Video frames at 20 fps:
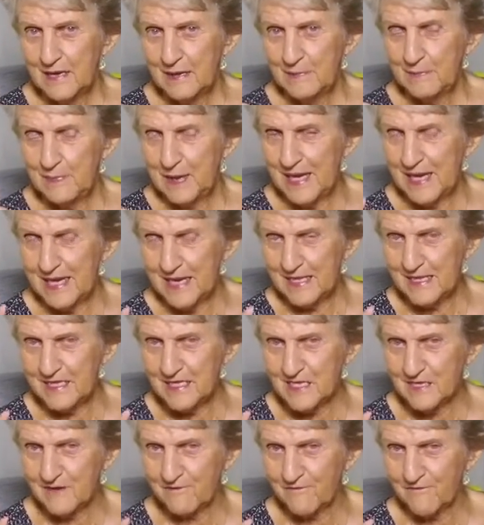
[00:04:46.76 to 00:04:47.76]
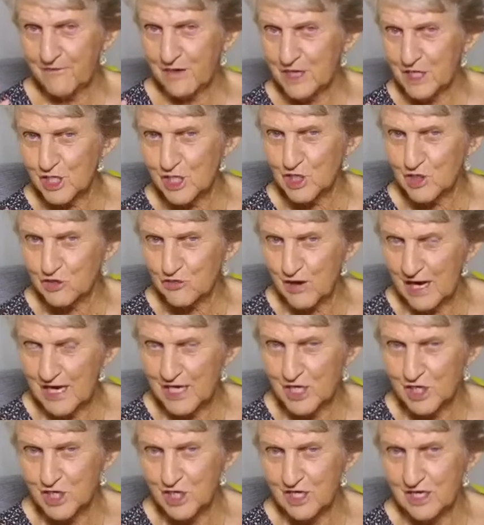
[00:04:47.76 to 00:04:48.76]
Peter's
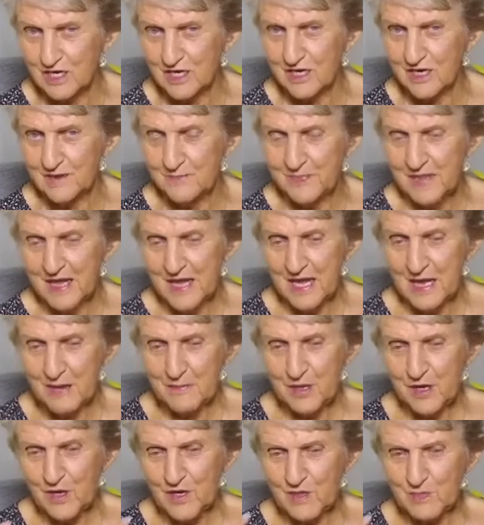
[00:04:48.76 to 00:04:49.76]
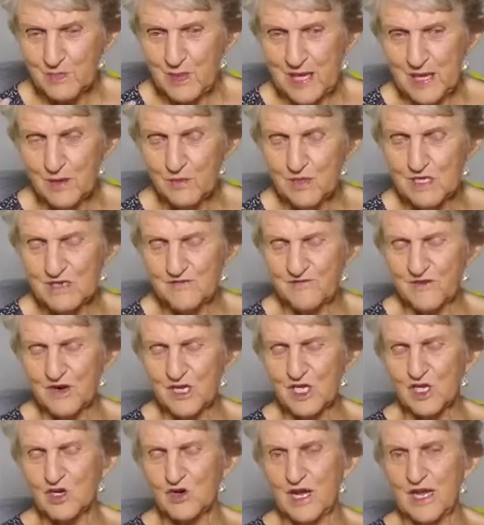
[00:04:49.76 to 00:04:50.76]
frustration, because Peter was
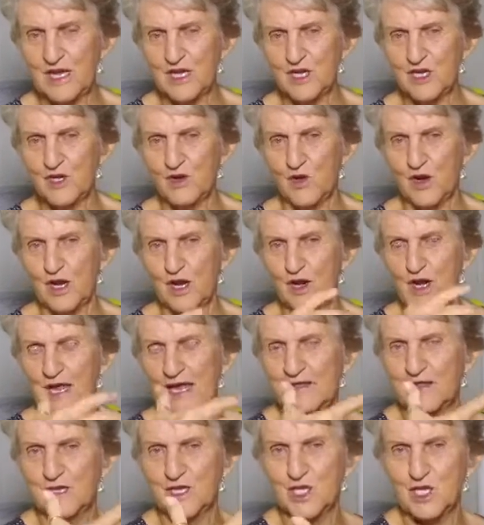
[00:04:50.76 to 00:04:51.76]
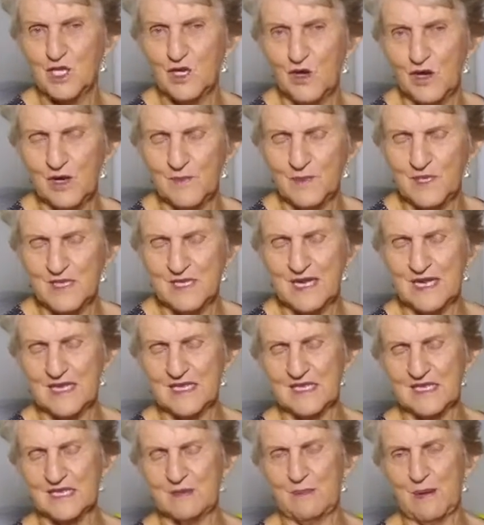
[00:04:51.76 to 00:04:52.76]
frustrated not only at the
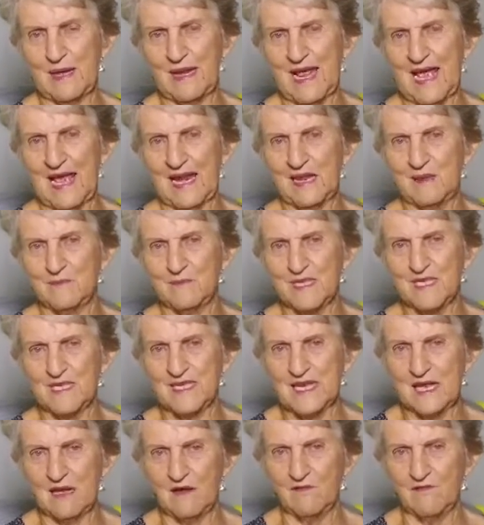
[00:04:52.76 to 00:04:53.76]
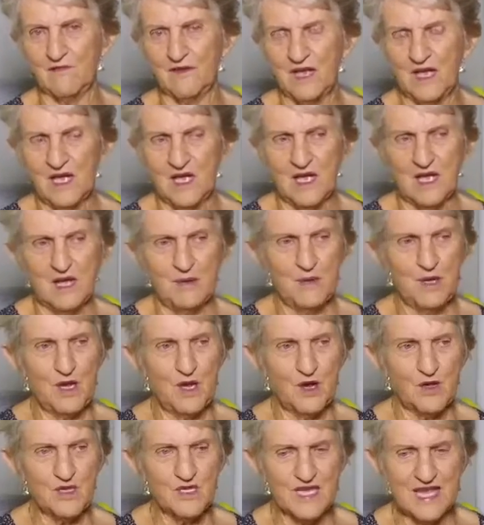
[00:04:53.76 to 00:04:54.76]
circumstances but at himself,
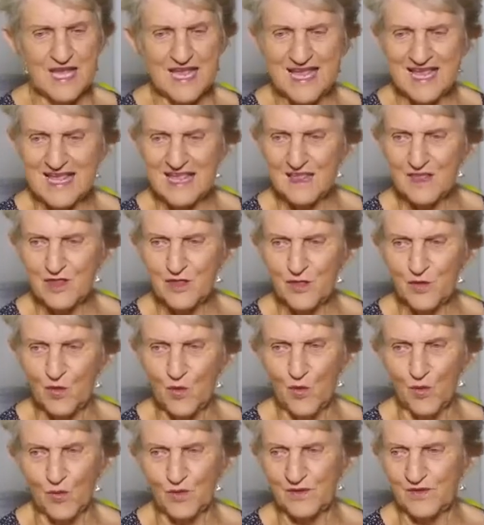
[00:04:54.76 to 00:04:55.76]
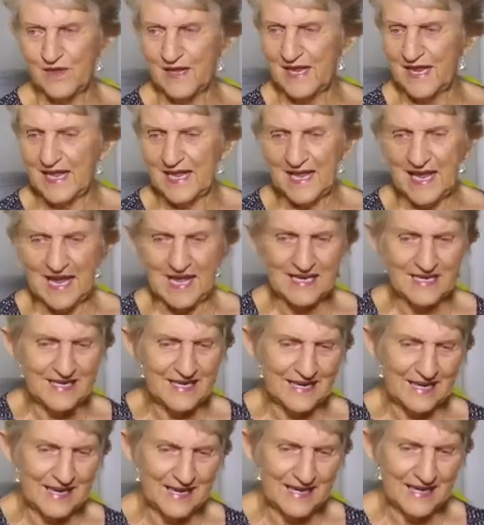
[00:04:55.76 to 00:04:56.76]
because he thought that he had
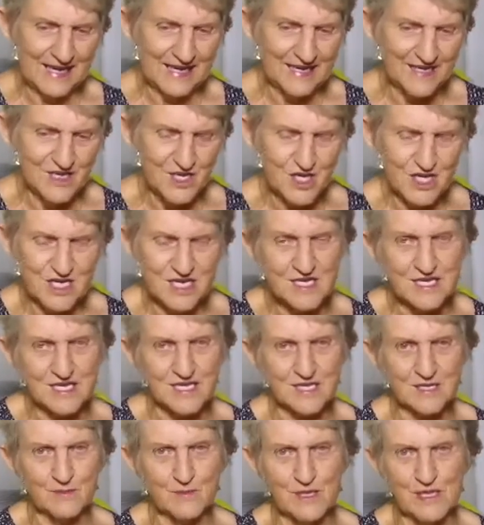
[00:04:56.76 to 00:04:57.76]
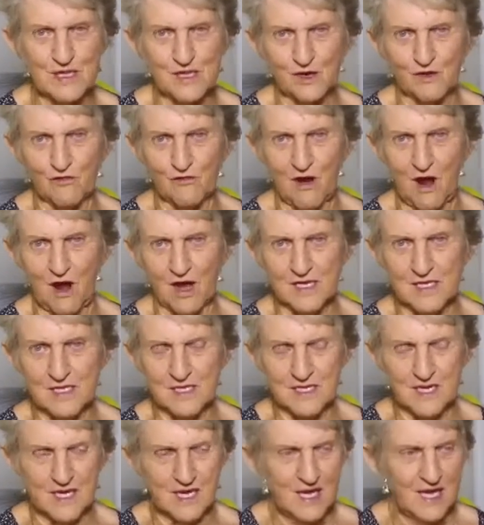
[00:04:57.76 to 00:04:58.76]
declared Jesus to be the
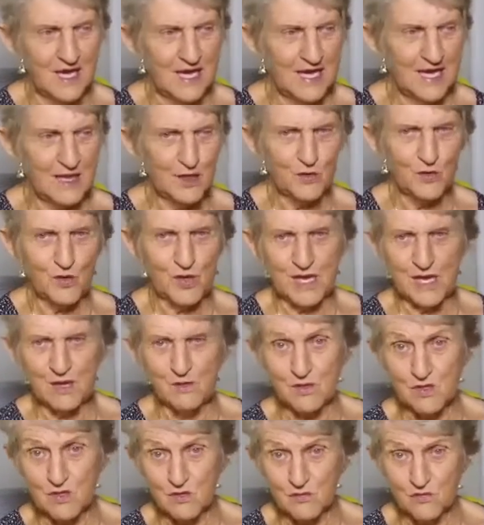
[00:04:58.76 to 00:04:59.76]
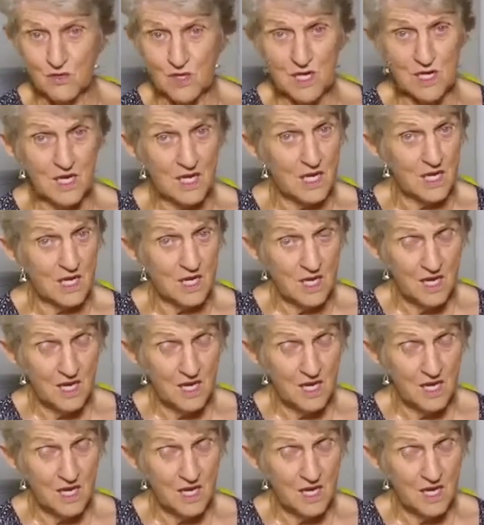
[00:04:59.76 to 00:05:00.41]
Christ. He thought he was really